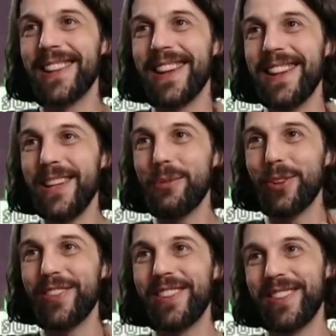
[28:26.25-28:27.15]
and he
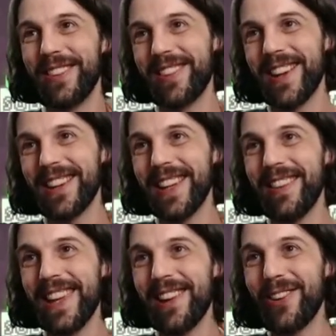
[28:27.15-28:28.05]
was
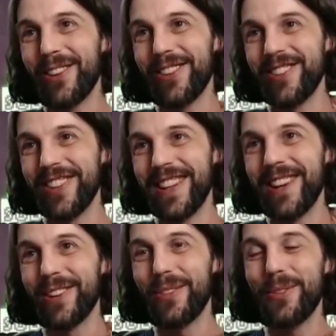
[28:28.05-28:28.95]
sucking the oxygen
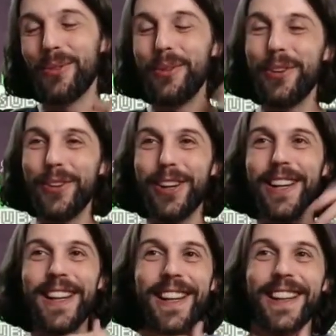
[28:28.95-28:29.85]
out of the room. Oh god.